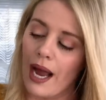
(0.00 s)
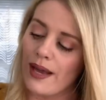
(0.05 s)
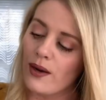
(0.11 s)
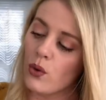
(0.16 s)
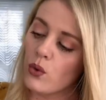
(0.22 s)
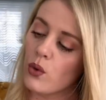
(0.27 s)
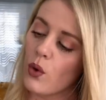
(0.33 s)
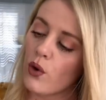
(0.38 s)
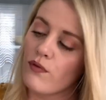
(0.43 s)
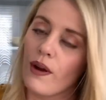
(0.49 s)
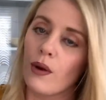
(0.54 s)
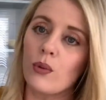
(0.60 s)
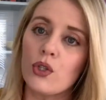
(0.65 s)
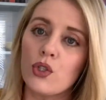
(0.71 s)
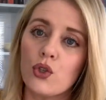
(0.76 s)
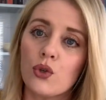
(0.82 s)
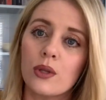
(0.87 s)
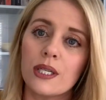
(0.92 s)
I don't know if I
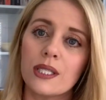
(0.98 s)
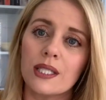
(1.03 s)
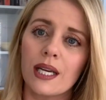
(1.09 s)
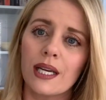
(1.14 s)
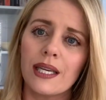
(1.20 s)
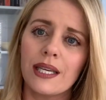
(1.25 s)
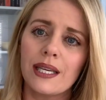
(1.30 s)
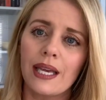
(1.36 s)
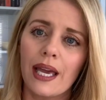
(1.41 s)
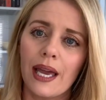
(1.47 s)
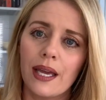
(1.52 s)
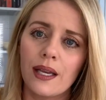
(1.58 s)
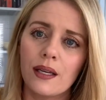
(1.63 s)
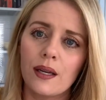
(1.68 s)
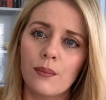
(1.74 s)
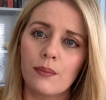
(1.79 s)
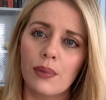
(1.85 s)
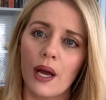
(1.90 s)
would do this
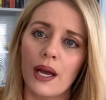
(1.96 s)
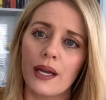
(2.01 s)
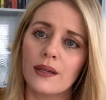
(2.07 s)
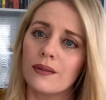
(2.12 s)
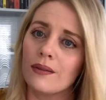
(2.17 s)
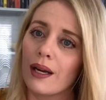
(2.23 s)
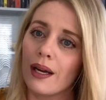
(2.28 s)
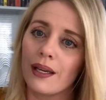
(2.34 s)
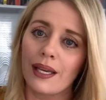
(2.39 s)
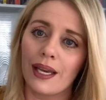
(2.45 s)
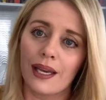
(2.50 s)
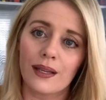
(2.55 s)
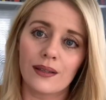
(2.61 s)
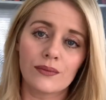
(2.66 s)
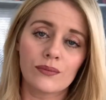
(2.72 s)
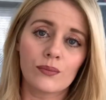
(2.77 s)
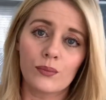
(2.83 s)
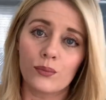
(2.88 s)
again, but
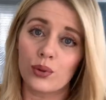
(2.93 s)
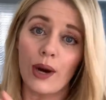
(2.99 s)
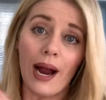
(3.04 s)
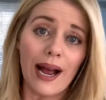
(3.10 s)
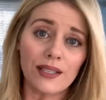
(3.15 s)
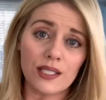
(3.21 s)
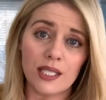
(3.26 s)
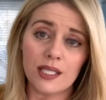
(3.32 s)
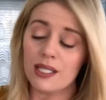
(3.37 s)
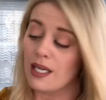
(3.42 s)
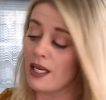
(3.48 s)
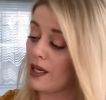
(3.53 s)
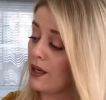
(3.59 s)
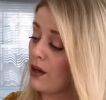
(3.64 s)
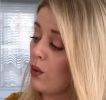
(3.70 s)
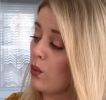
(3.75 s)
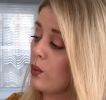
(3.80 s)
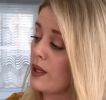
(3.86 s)
again,
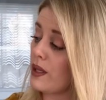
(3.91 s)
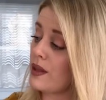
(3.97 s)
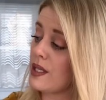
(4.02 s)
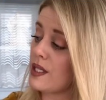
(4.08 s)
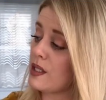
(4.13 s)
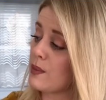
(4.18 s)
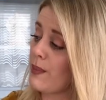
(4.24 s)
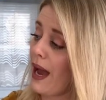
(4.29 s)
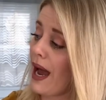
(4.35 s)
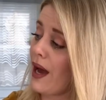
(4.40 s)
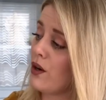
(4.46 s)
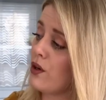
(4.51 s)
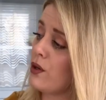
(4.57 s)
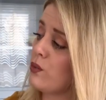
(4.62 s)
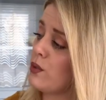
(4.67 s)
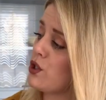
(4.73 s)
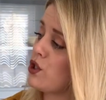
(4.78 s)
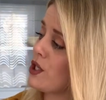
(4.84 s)
practicing with this
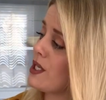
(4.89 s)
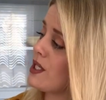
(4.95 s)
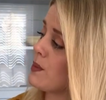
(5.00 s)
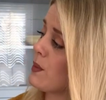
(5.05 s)
pattern, which is